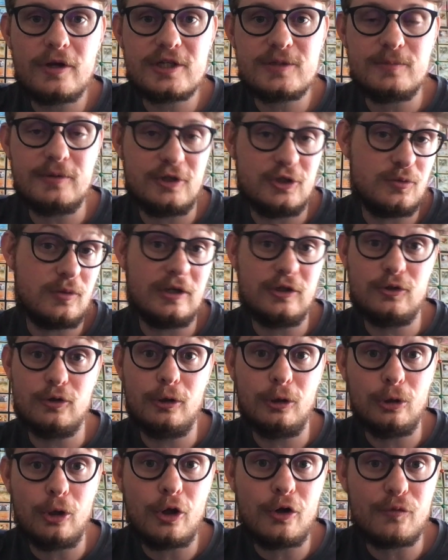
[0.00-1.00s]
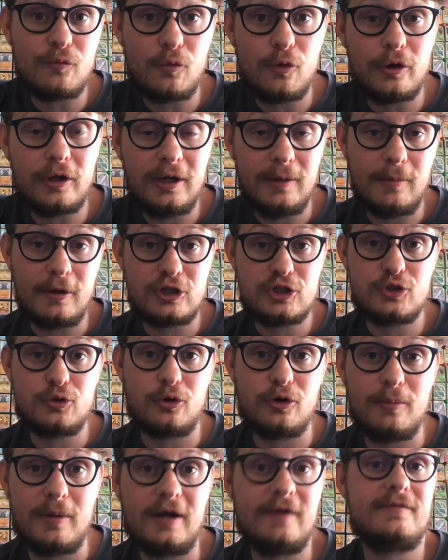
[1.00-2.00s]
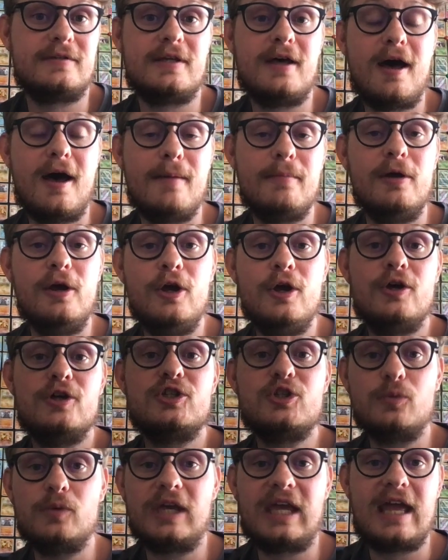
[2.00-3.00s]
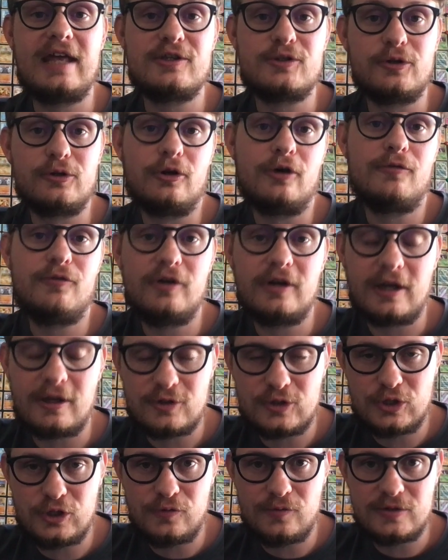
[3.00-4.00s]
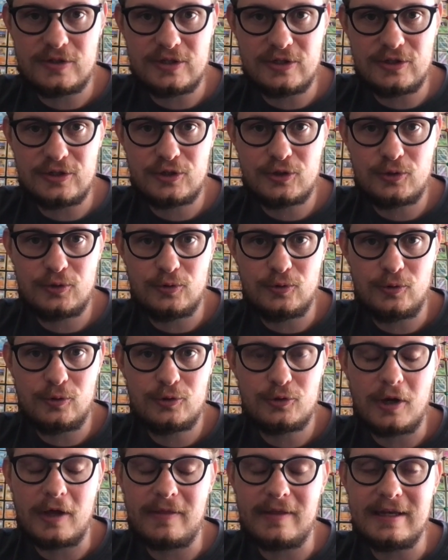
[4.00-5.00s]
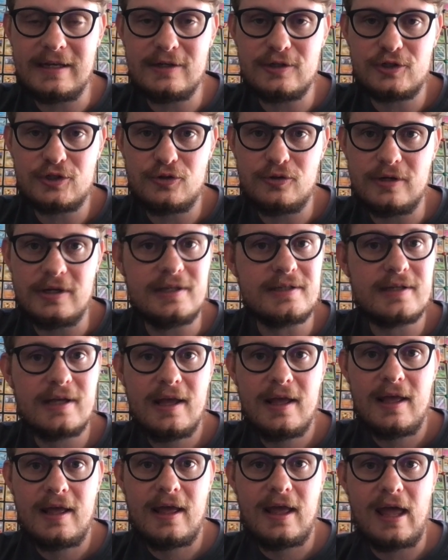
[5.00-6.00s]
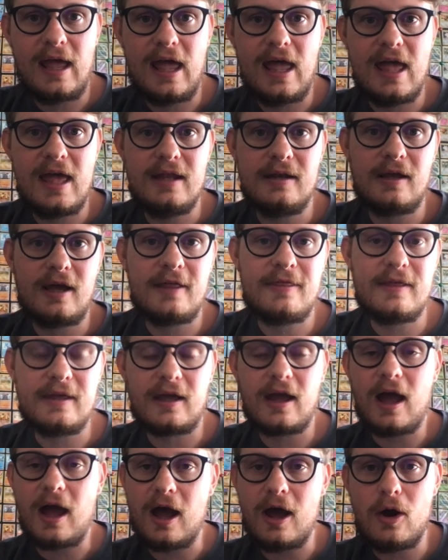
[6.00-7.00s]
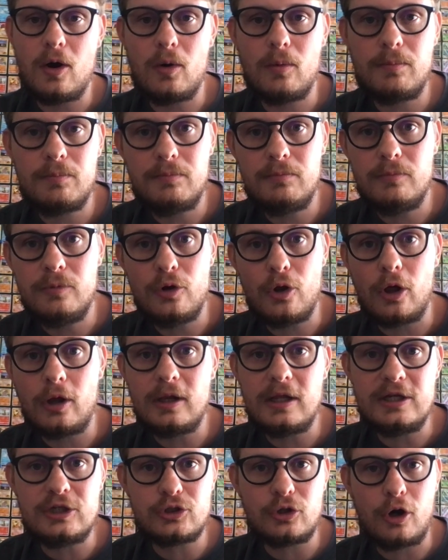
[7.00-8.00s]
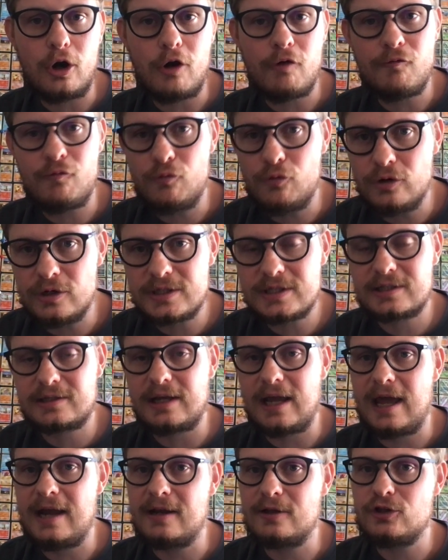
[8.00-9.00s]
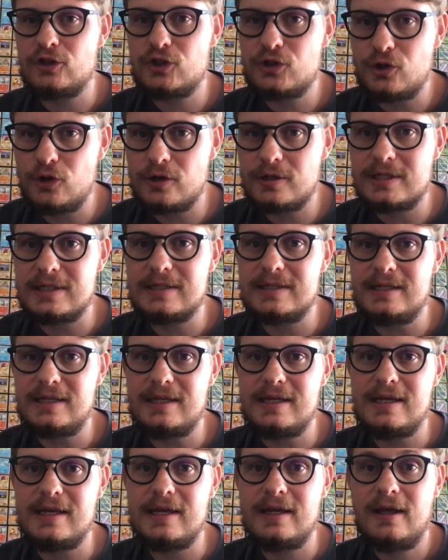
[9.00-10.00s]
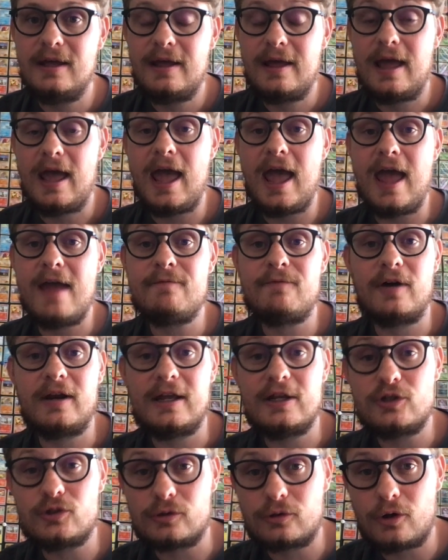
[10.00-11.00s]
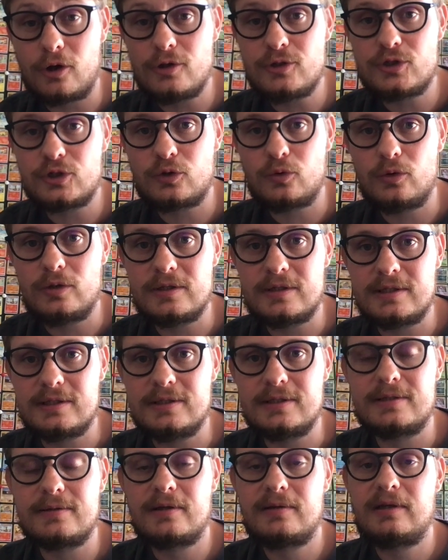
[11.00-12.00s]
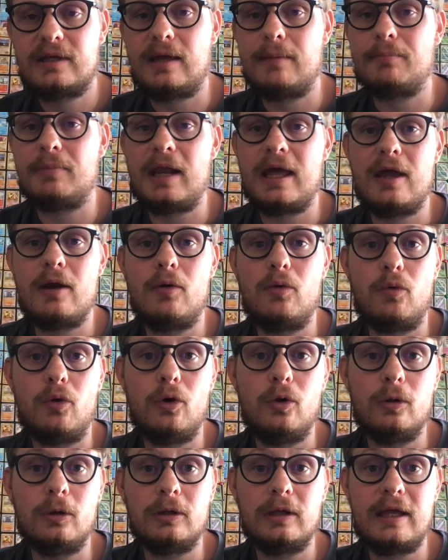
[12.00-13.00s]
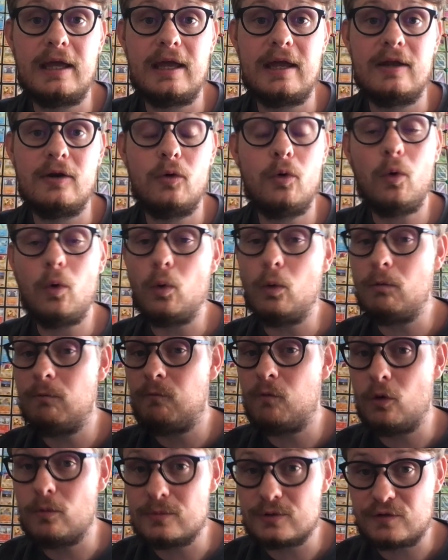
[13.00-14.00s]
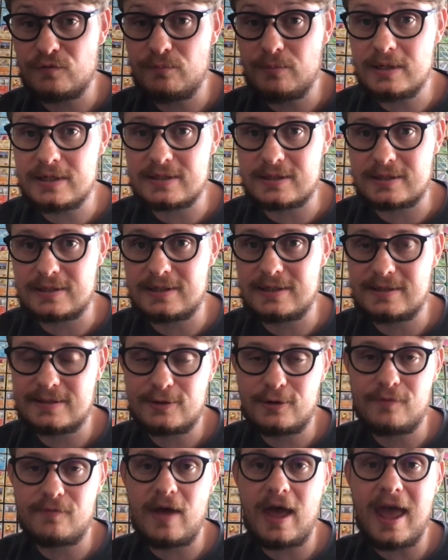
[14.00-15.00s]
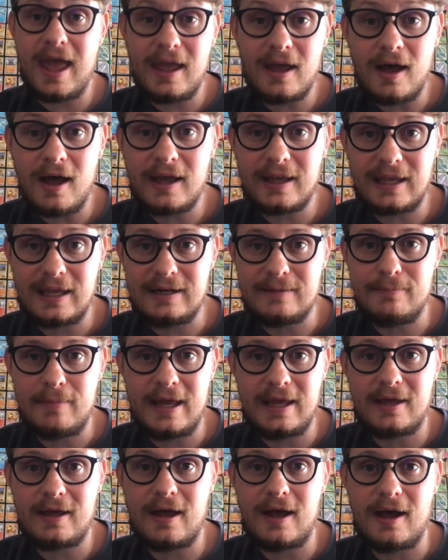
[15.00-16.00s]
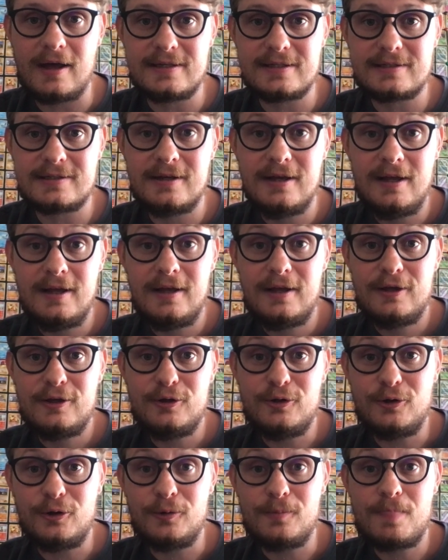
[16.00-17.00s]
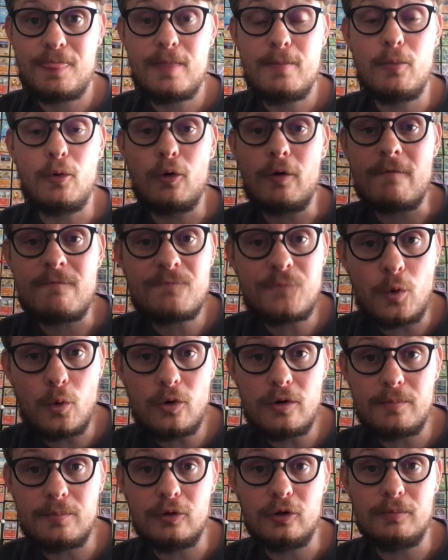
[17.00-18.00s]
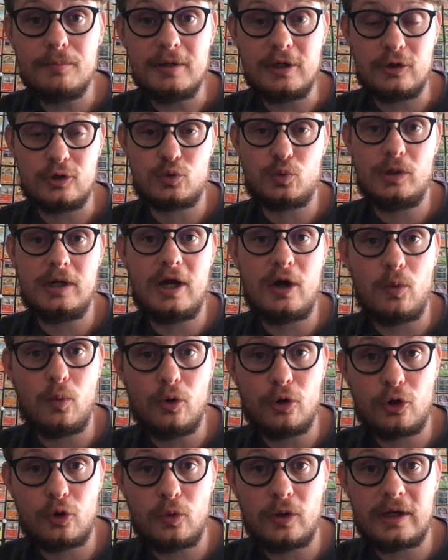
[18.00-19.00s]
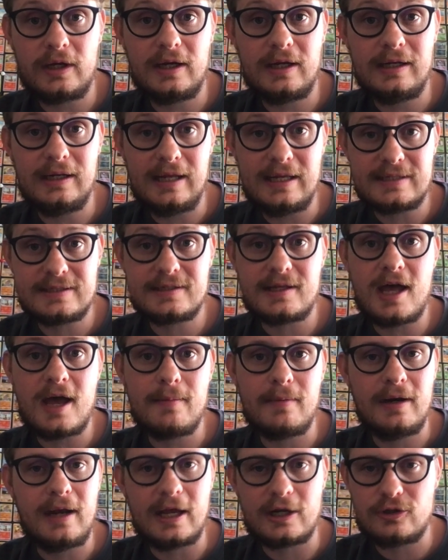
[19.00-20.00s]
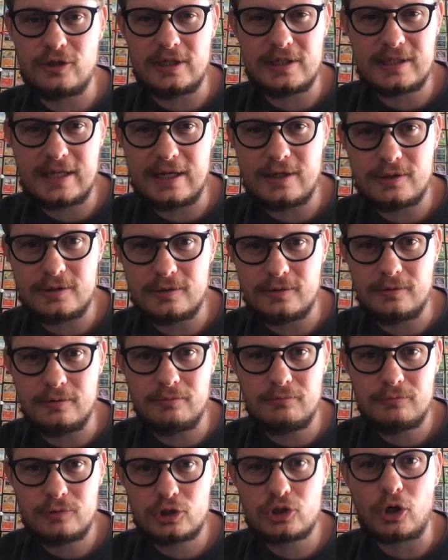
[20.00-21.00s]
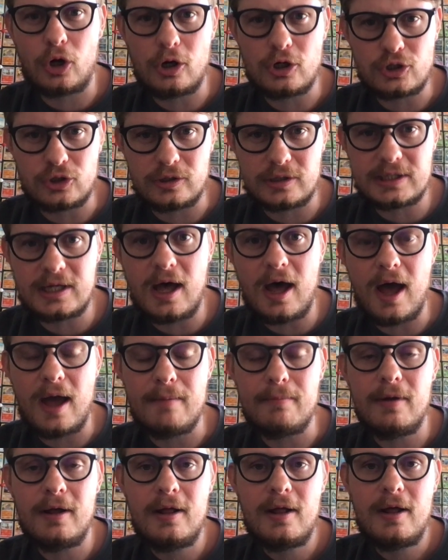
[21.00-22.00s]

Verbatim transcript: us because we can do a lot of work in a much shorter amount of time. So we can start offering our services to to other industries. And I think our knowledge of risk and uncertainty and financial consequences can play a role in all forms of businesses. So if AI can make us you know more affordable because we now work quicker in less time and actually tend to charge on time